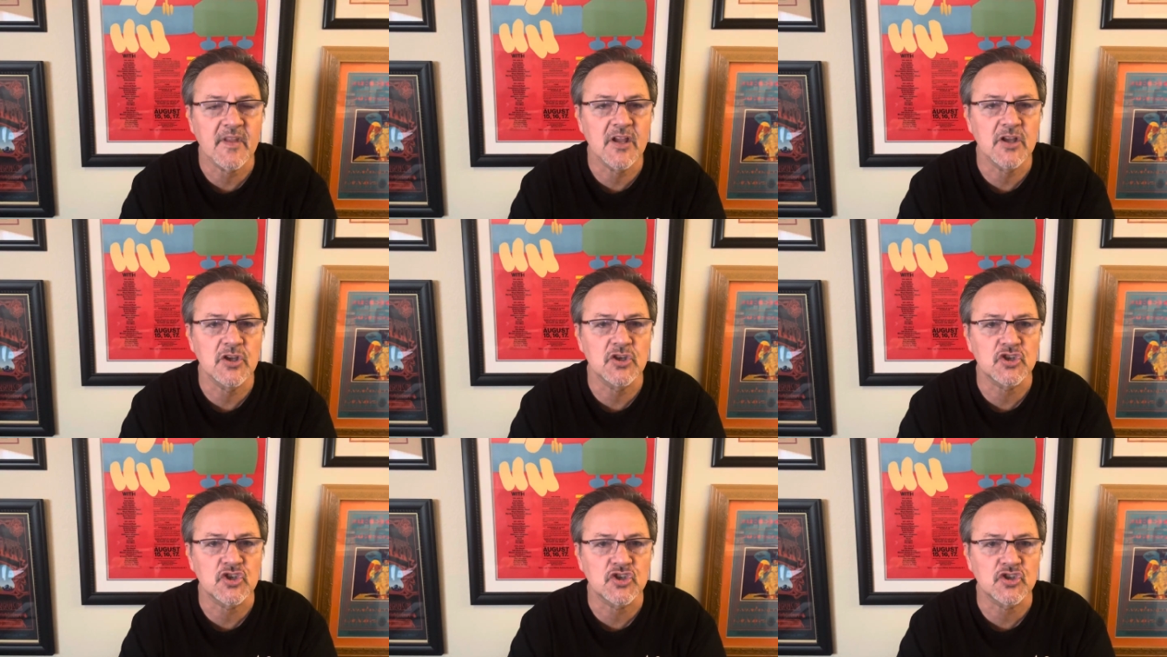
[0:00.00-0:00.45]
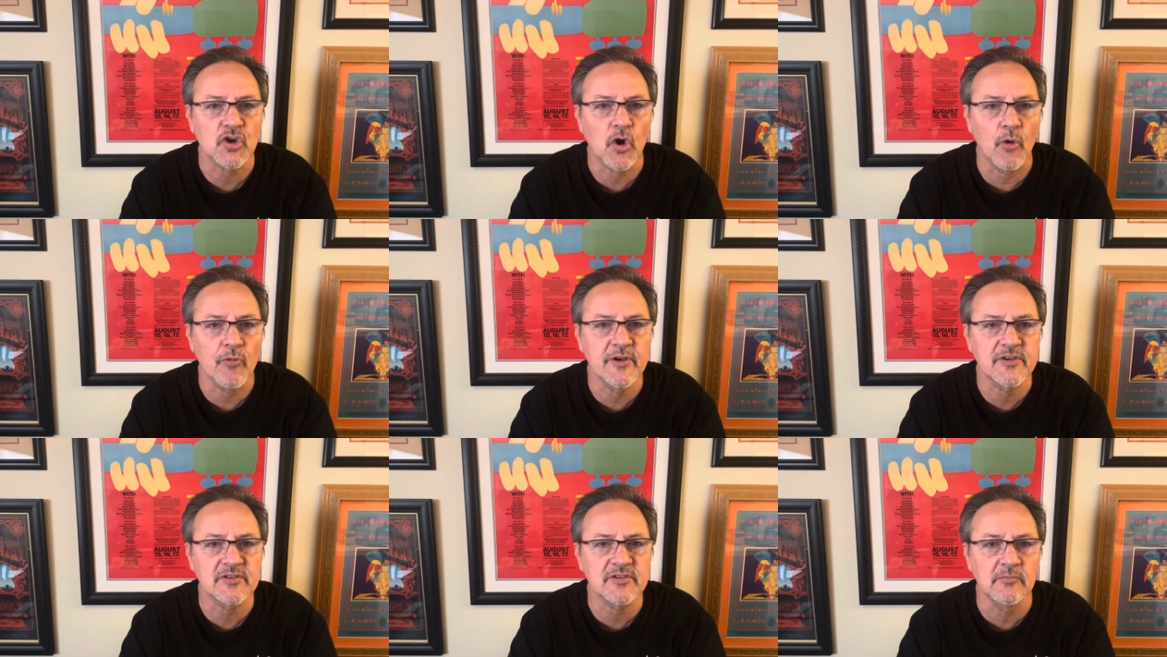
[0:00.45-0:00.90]

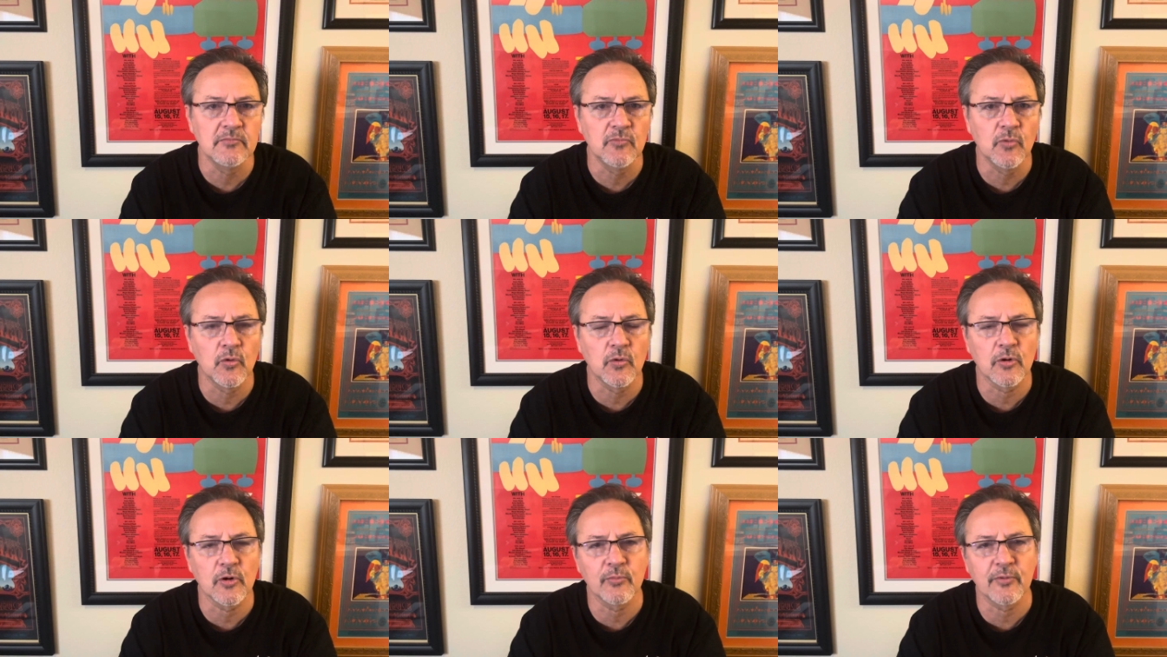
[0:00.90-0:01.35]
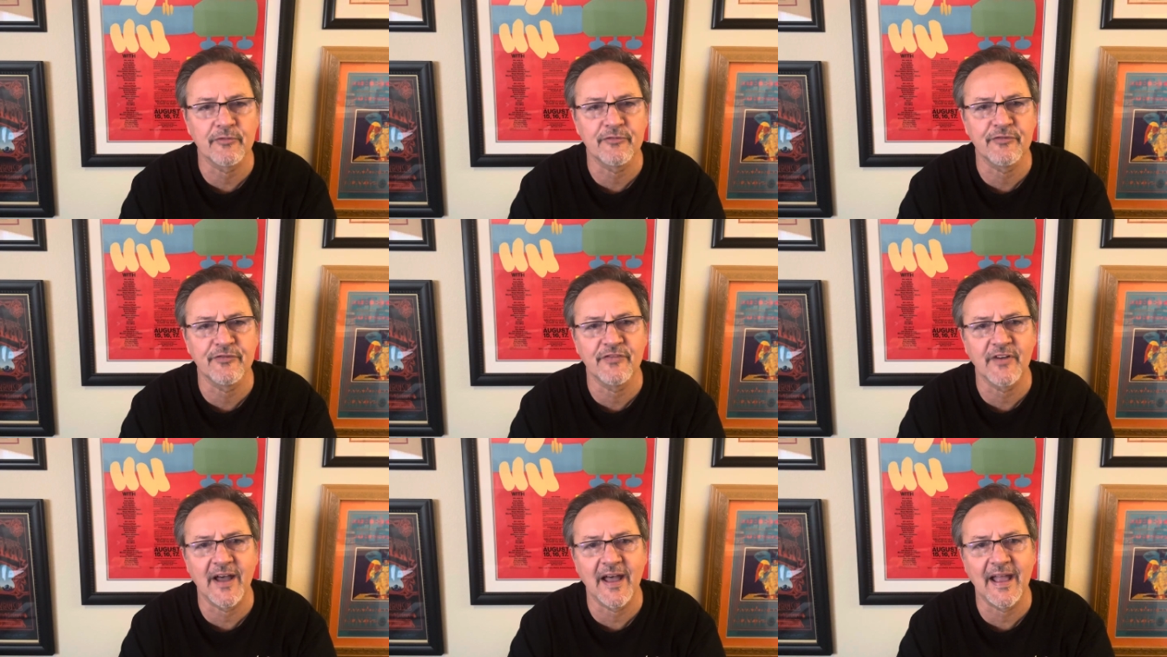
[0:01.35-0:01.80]
So there's a more
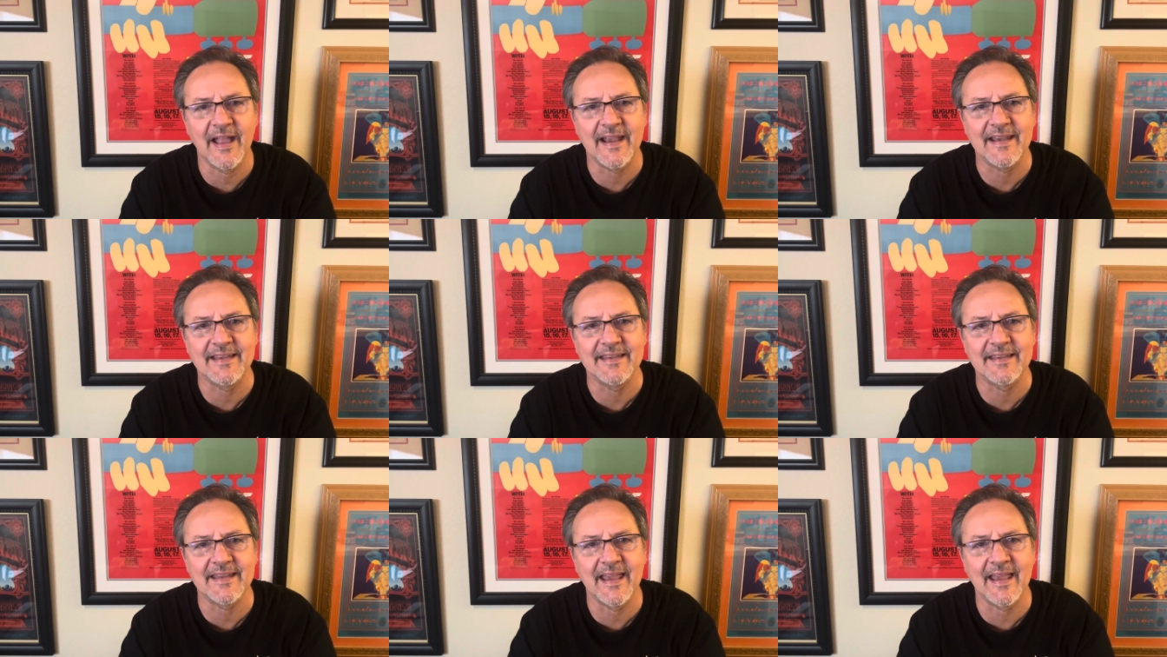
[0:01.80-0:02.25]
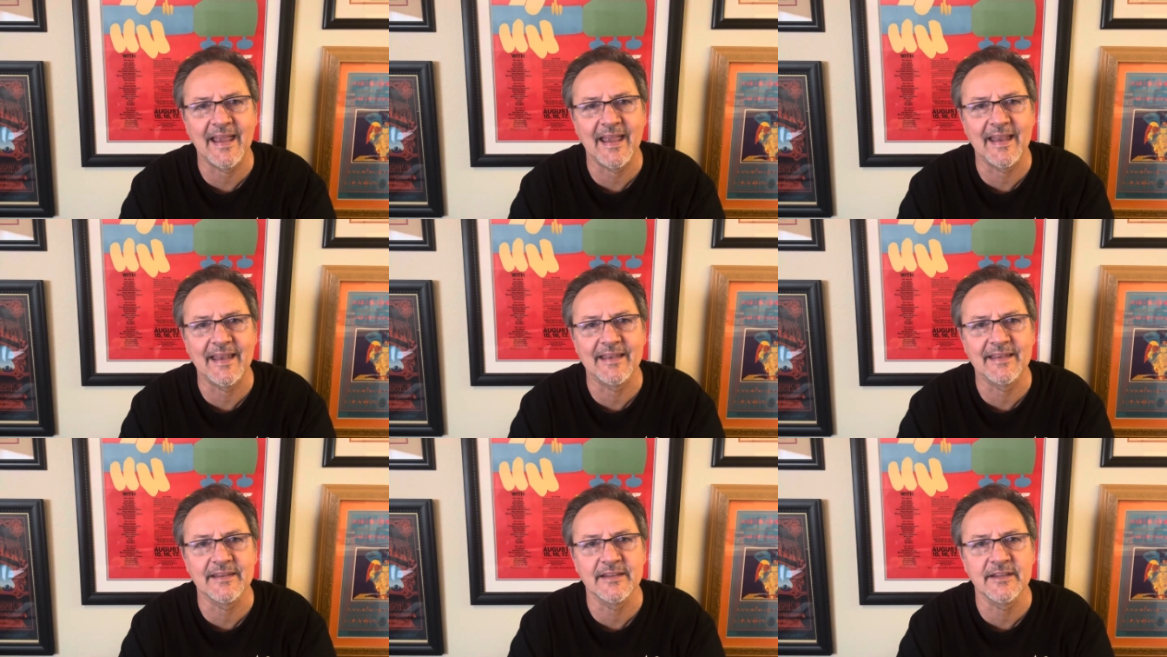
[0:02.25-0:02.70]
refined
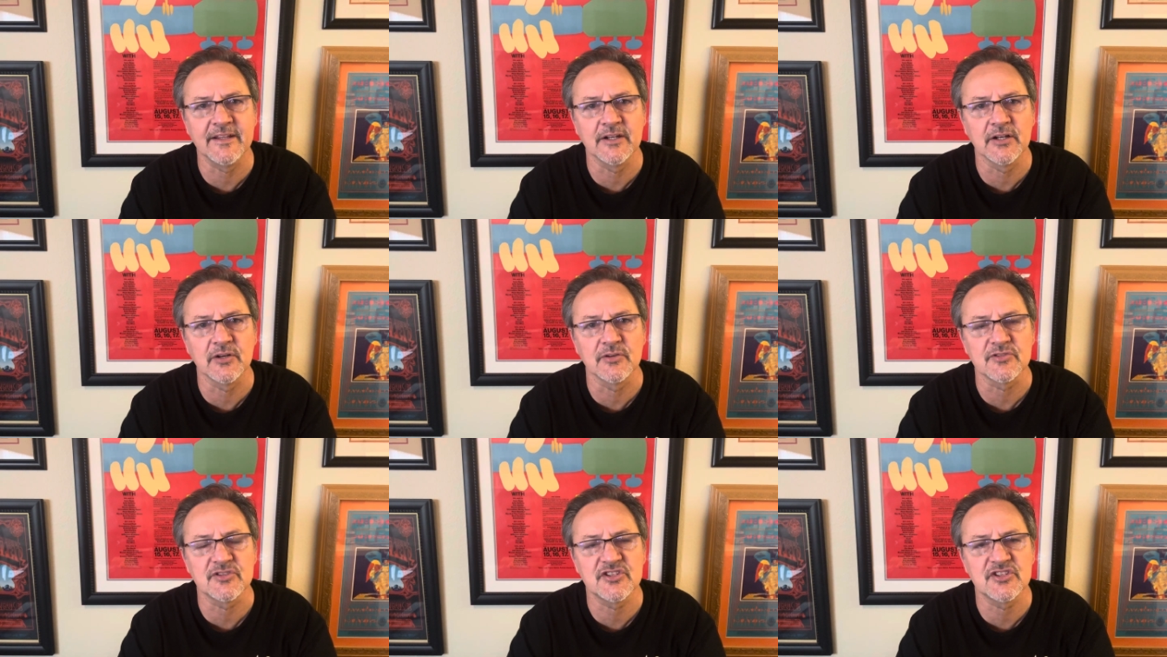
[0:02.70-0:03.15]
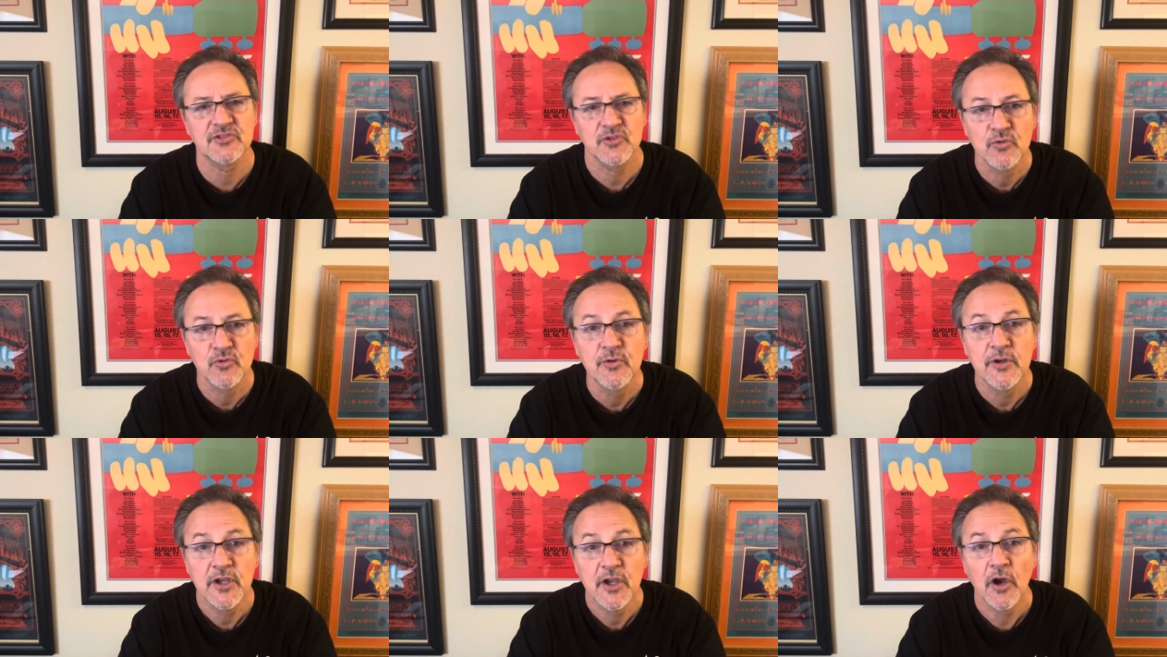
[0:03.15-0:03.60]
and,
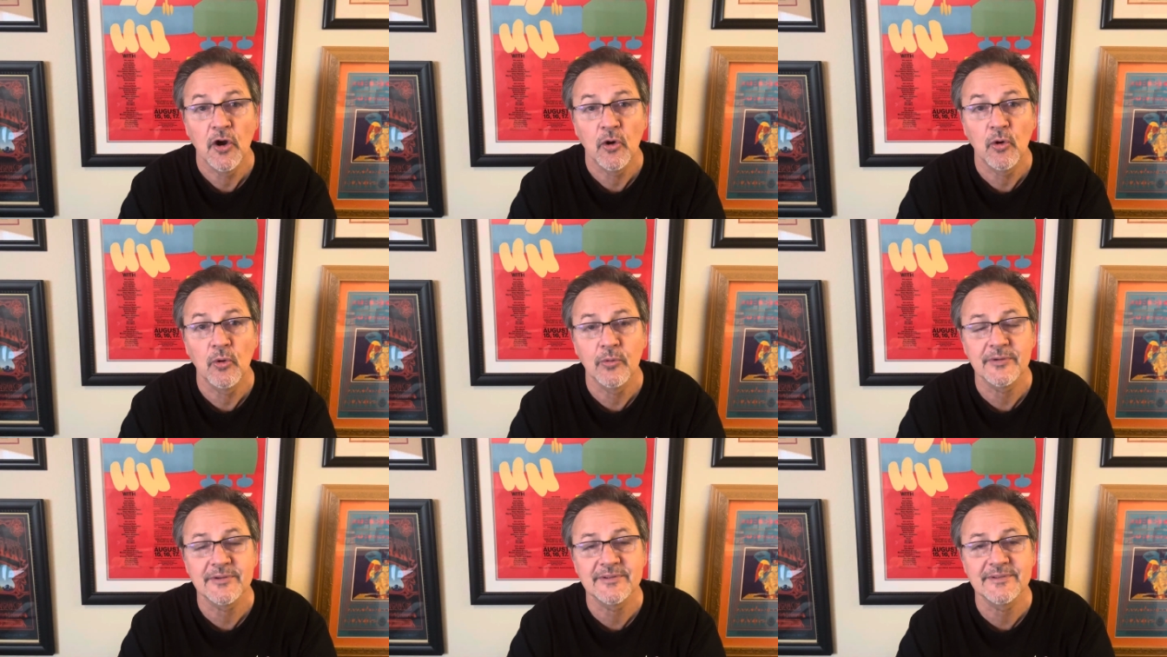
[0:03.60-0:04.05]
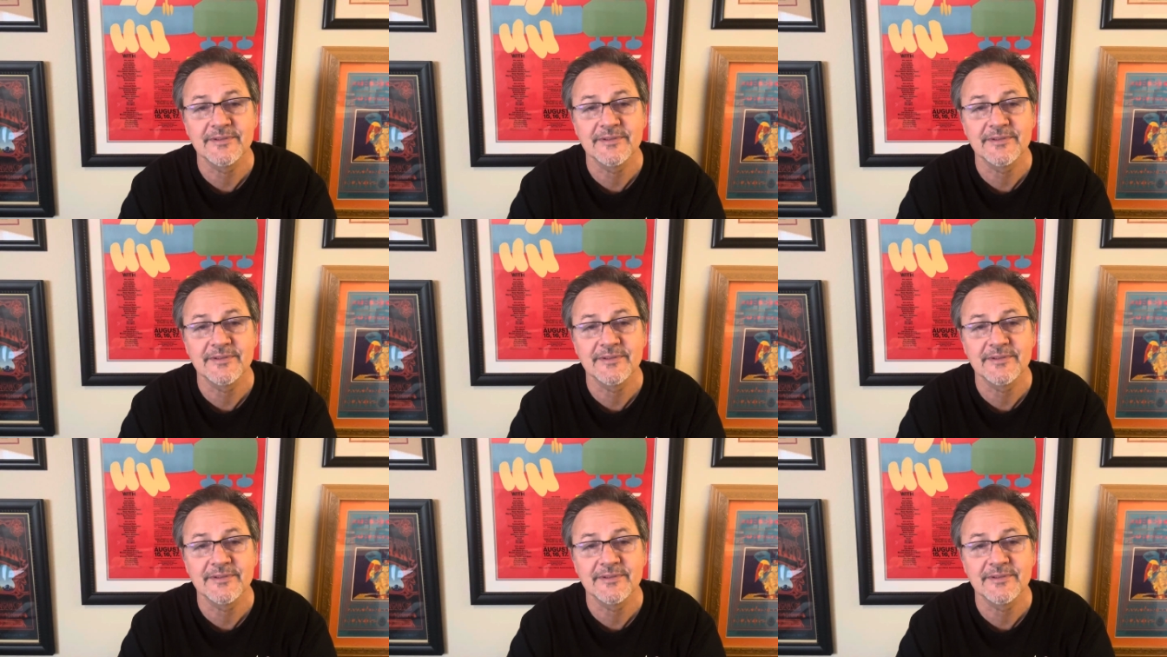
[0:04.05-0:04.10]
studio